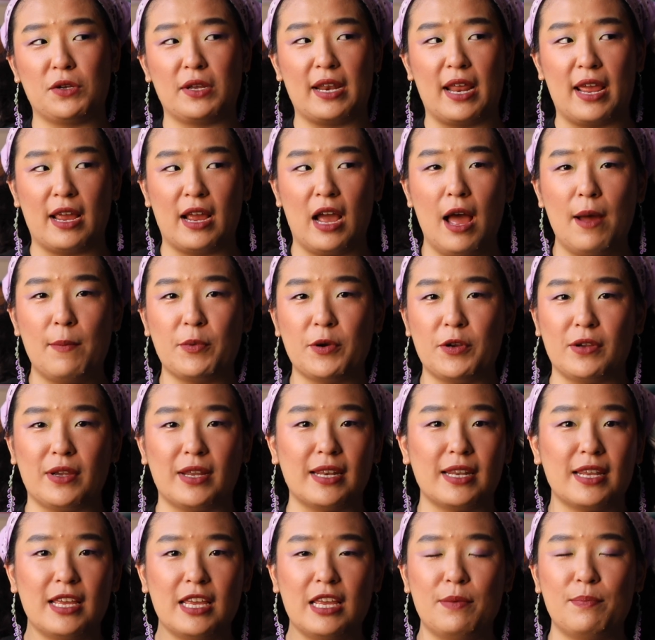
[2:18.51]
can hang up or you can
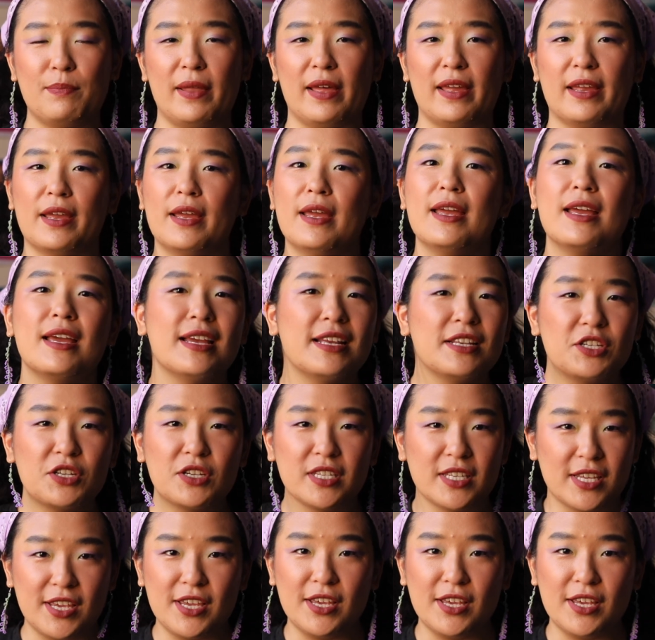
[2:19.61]
keep. Like, it's just